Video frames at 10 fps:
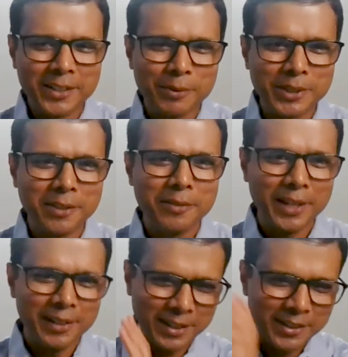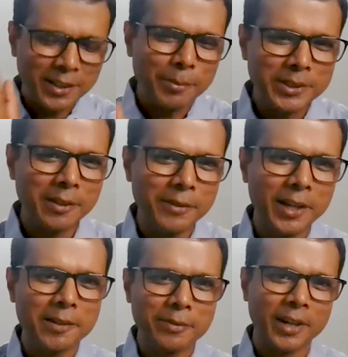commercial vehicles, on the commercial
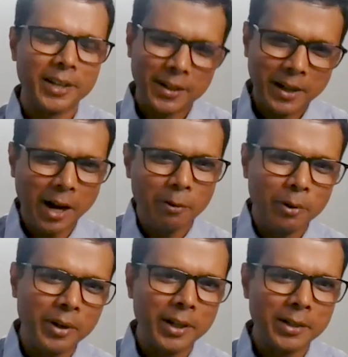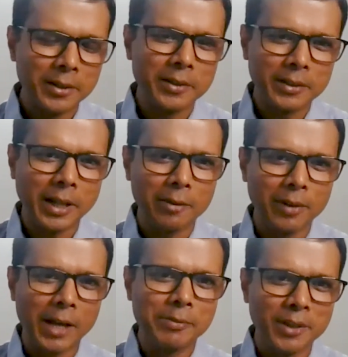vehicle front, how long a kind
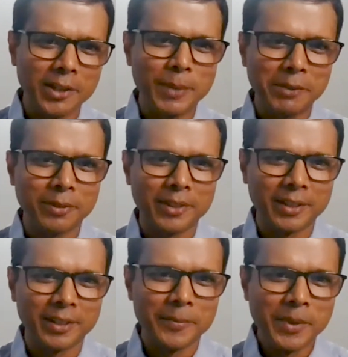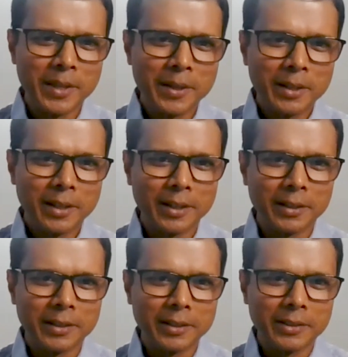of life you expect for the
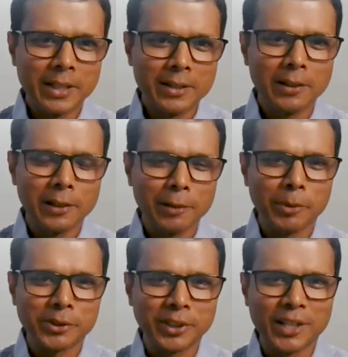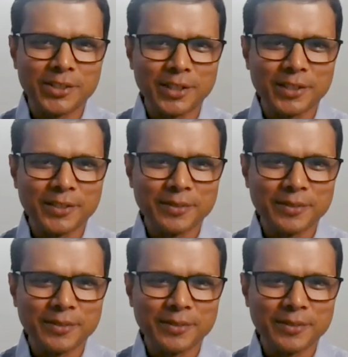internal combustion engine?